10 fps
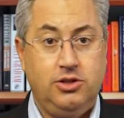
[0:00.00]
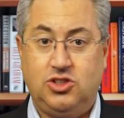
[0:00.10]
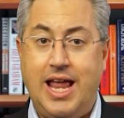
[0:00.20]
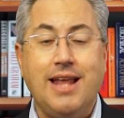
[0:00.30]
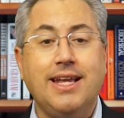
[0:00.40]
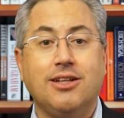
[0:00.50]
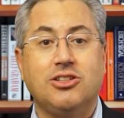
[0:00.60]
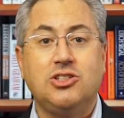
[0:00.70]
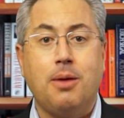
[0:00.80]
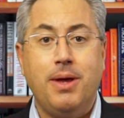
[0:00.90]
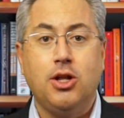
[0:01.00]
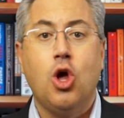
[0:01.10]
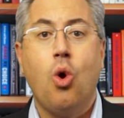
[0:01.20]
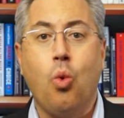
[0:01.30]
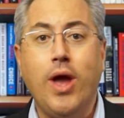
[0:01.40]
Standing at the summit,
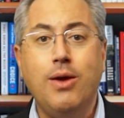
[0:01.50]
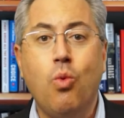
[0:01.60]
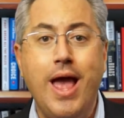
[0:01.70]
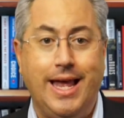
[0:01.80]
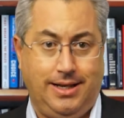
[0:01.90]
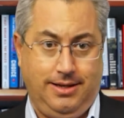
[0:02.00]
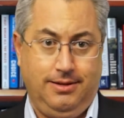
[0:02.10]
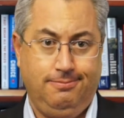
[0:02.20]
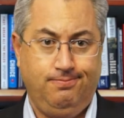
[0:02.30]
we win.